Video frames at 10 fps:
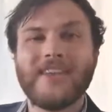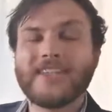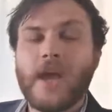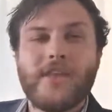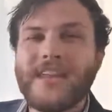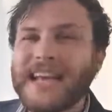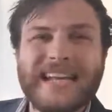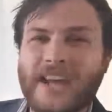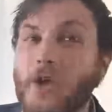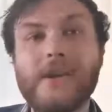the,
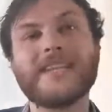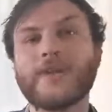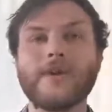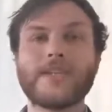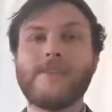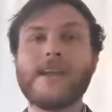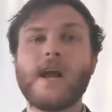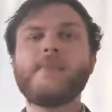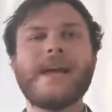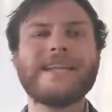his only source of income,